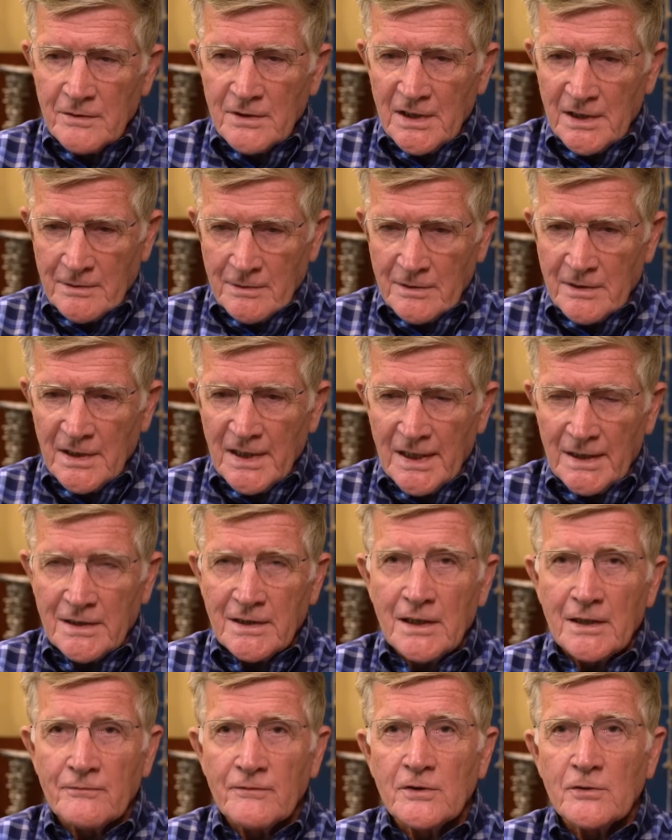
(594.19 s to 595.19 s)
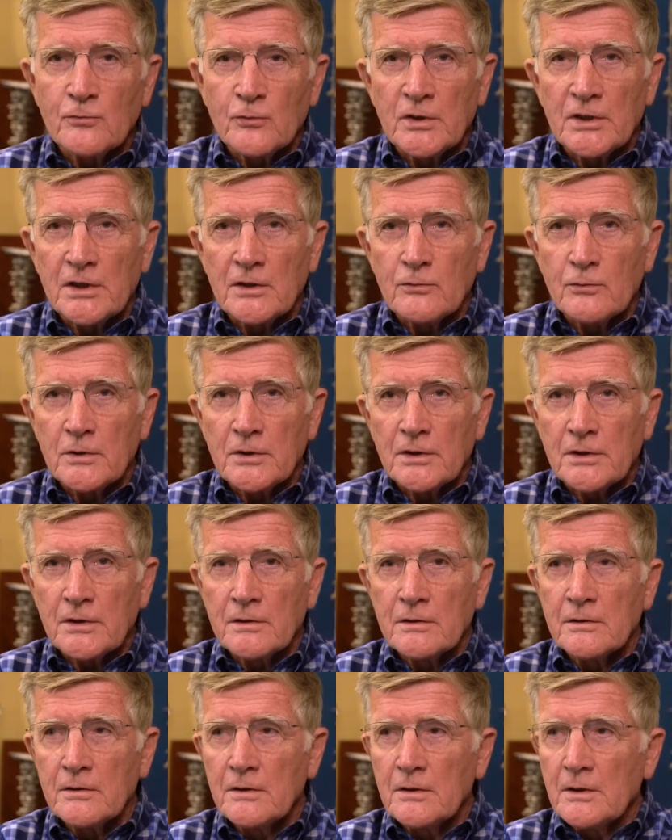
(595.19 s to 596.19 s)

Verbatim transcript: at Ant Heaven where I work,